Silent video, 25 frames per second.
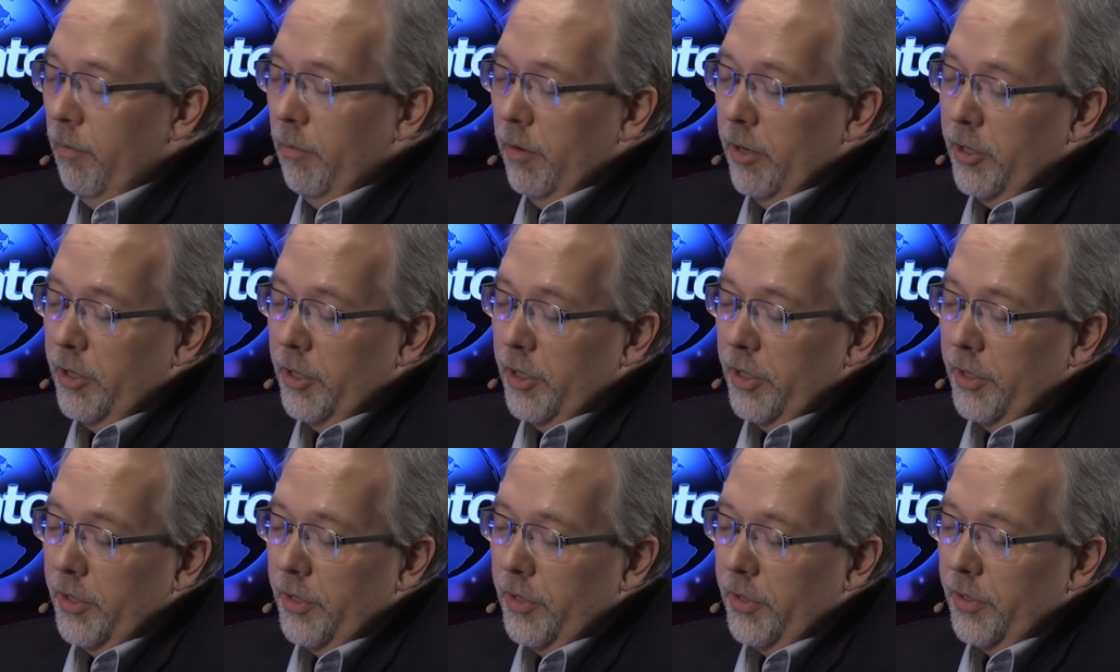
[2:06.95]

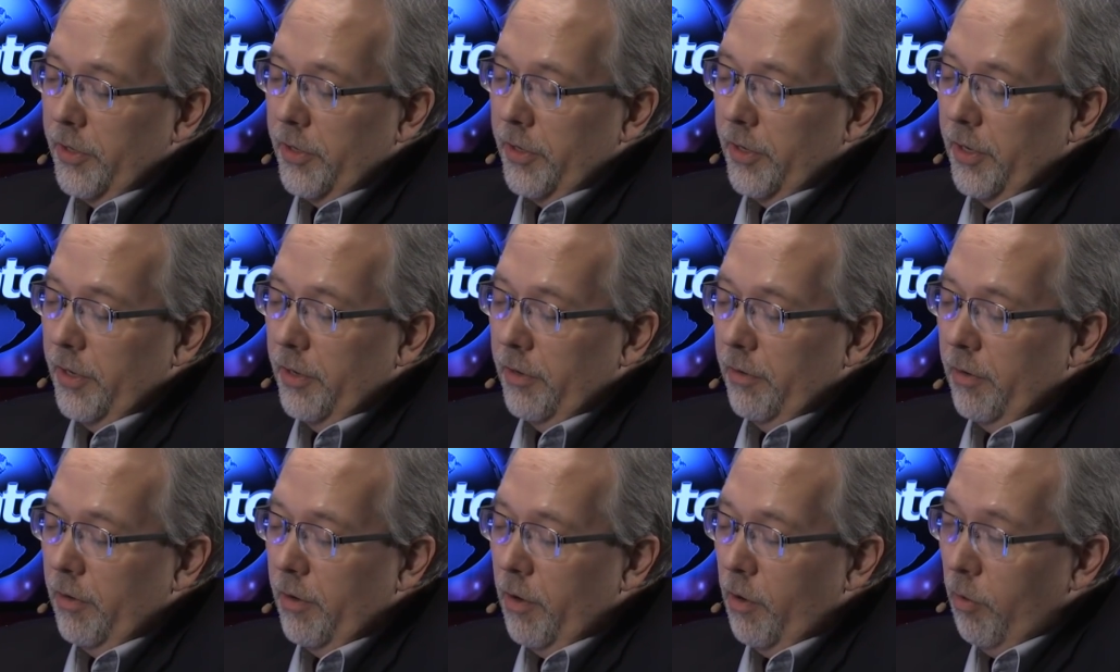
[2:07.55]
which is,
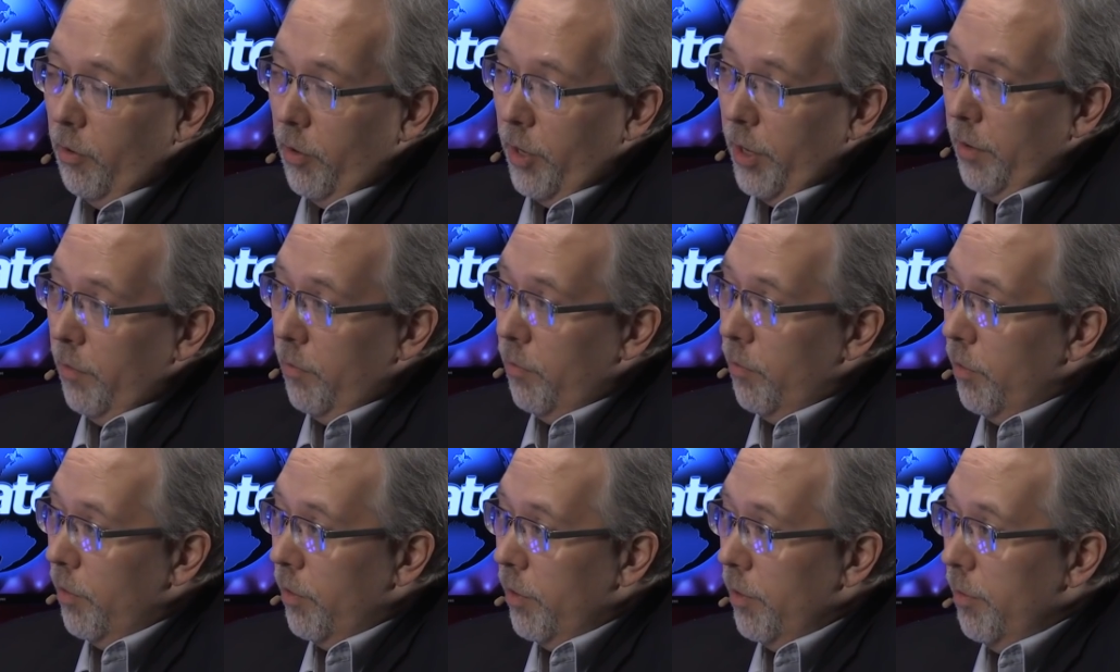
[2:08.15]
holy
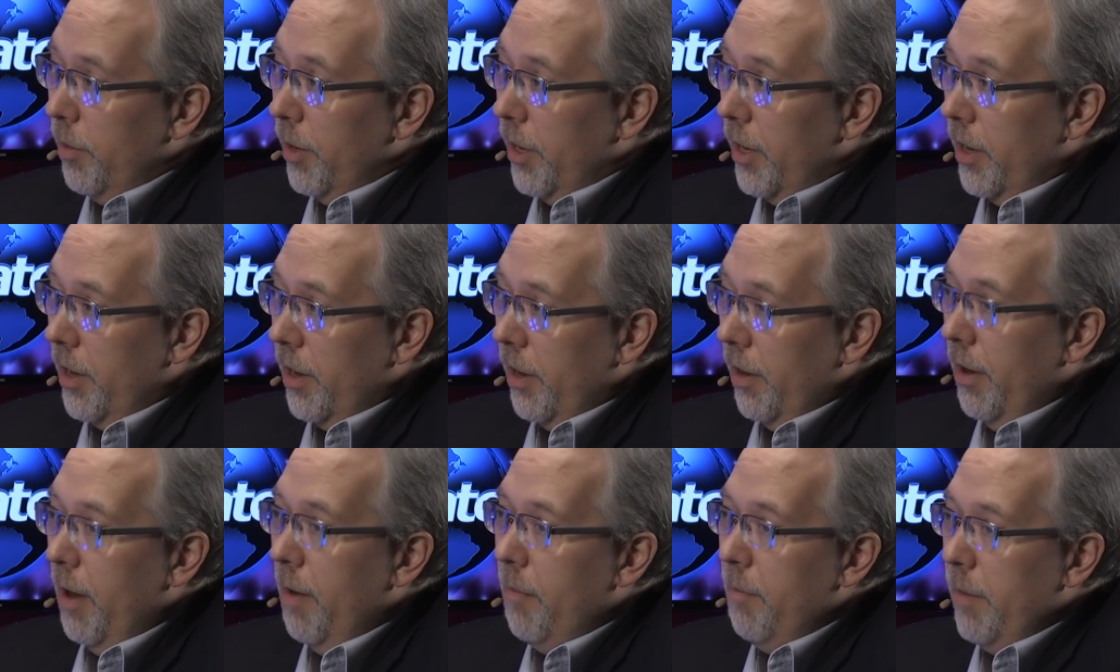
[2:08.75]
war, but
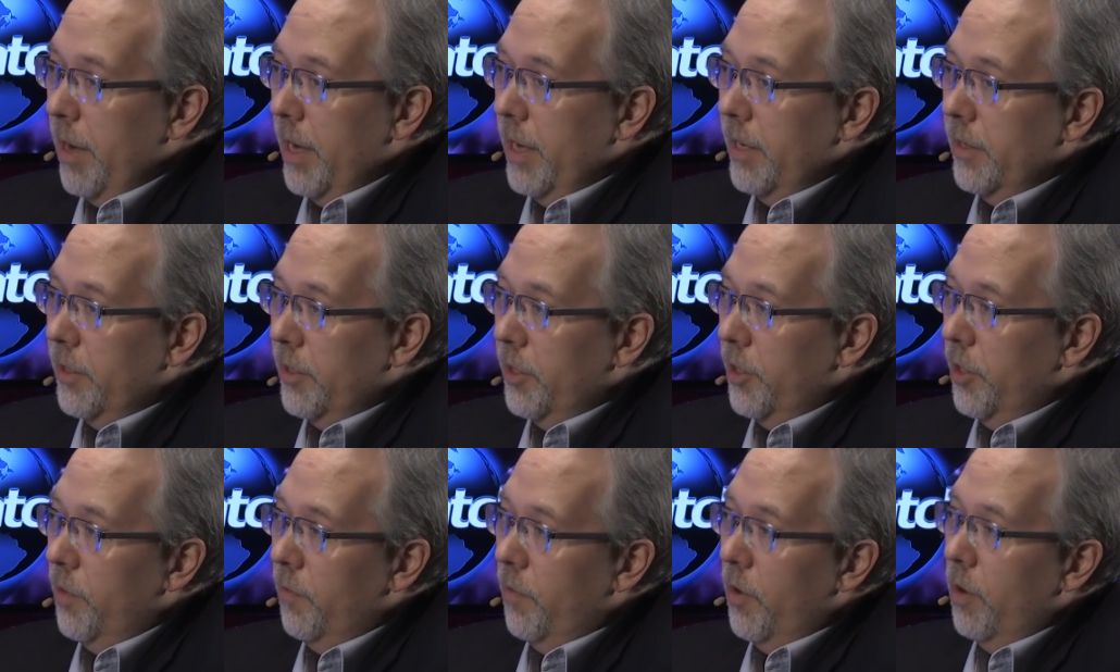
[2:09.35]
cherem
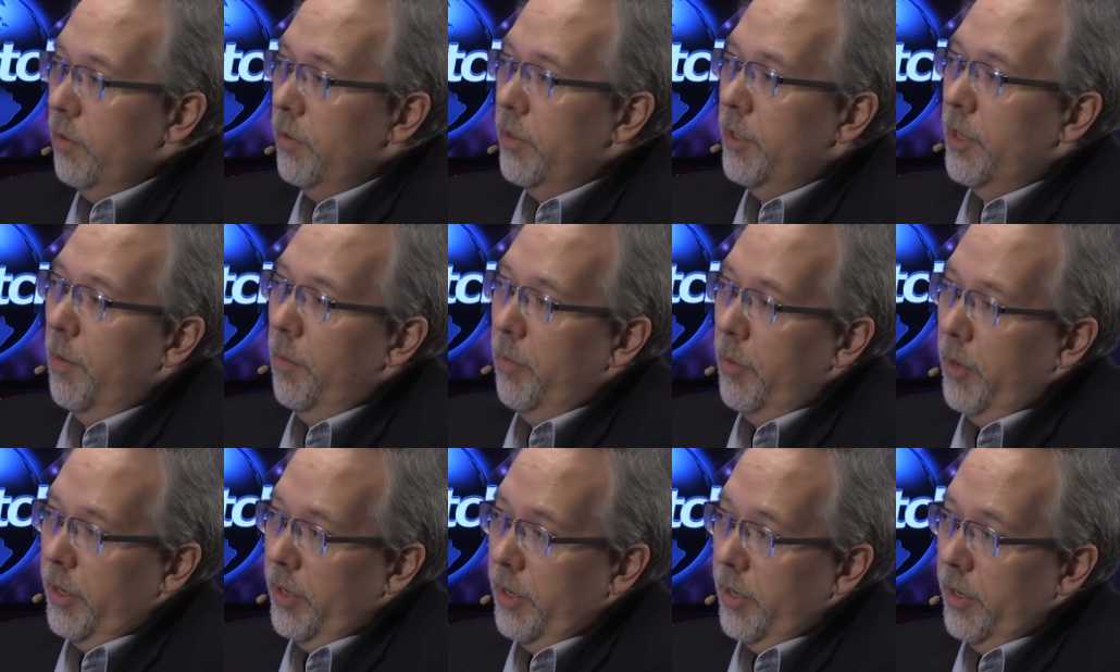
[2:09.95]
means to devote
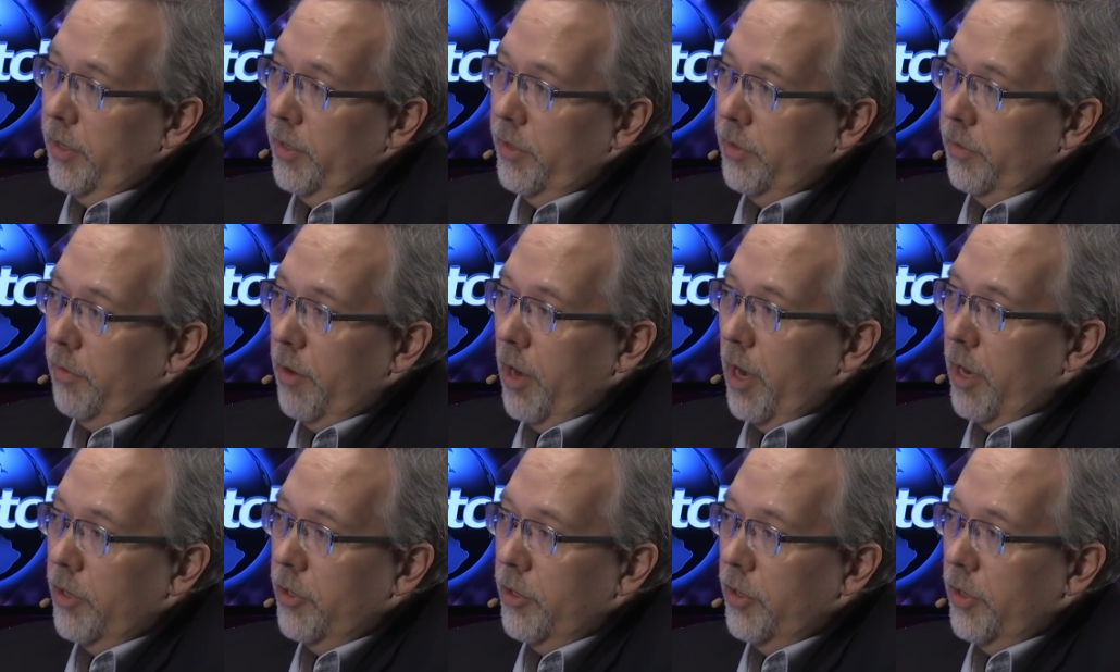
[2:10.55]
something to
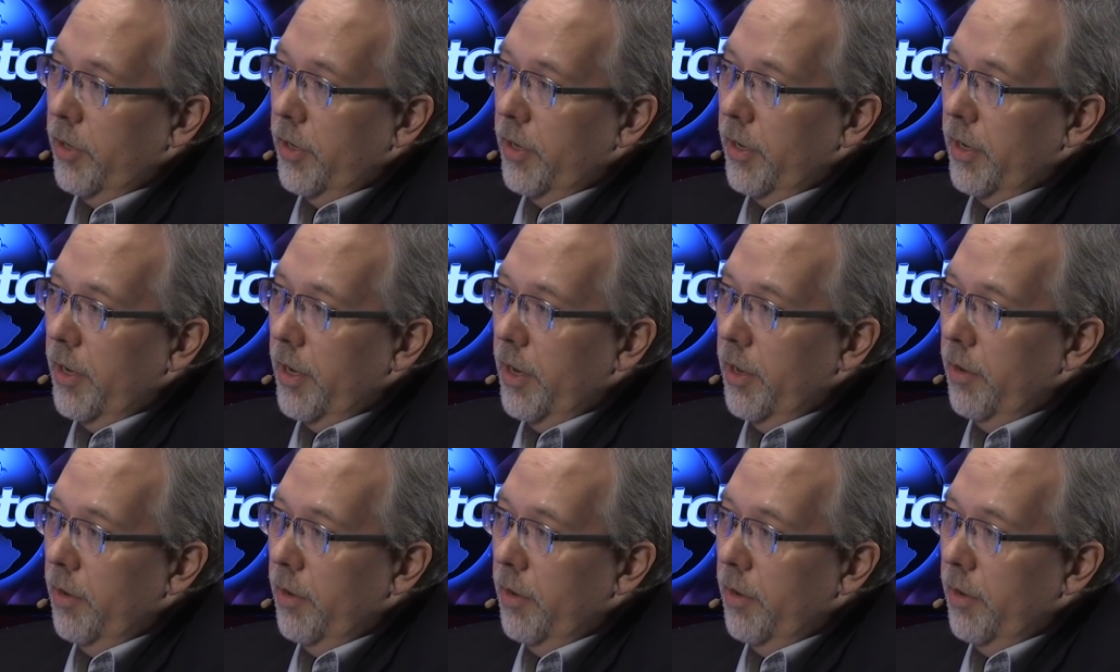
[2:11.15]
destruction.